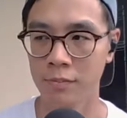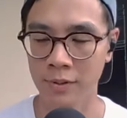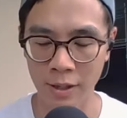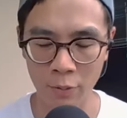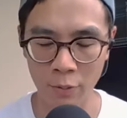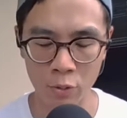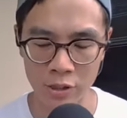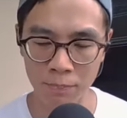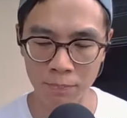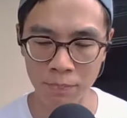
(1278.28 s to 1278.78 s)

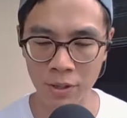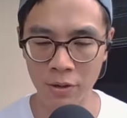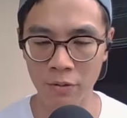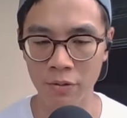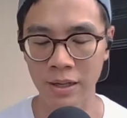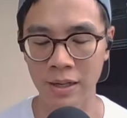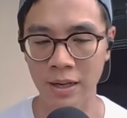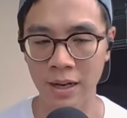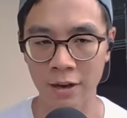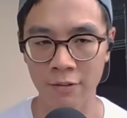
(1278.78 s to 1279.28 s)
There was a
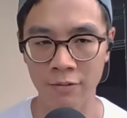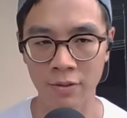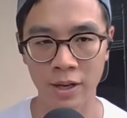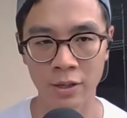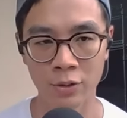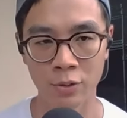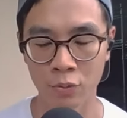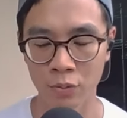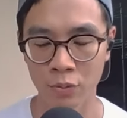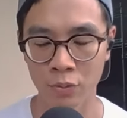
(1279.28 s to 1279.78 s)
period in life that I
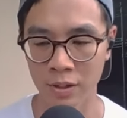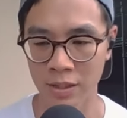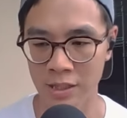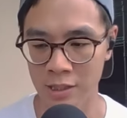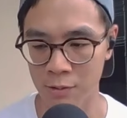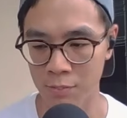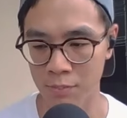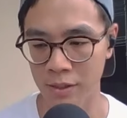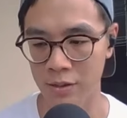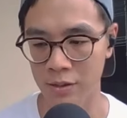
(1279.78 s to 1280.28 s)
don't really
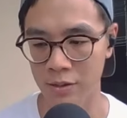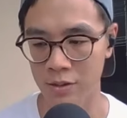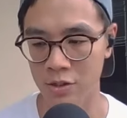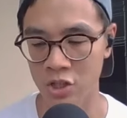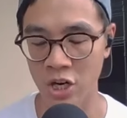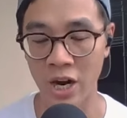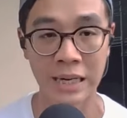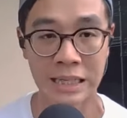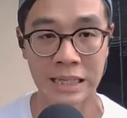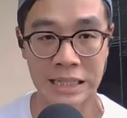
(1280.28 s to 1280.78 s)
speak
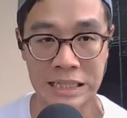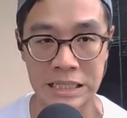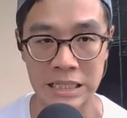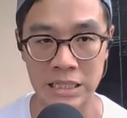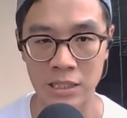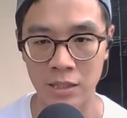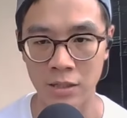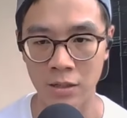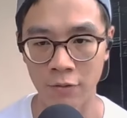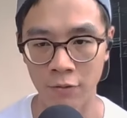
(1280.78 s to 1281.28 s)

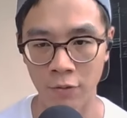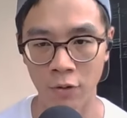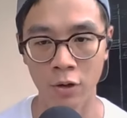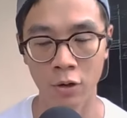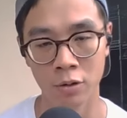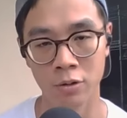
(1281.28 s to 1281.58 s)
Chinese for yeah.